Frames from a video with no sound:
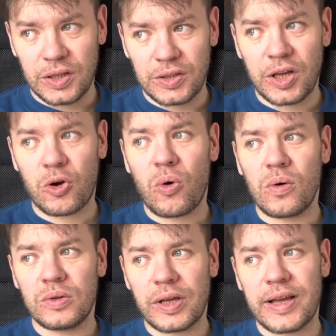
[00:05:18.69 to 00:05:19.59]
the
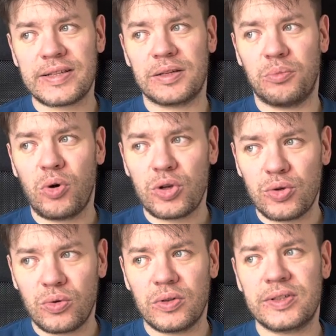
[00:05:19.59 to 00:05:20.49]
code as a
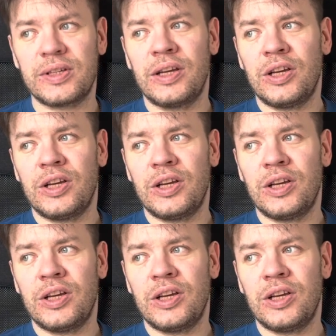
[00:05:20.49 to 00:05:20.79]
modules.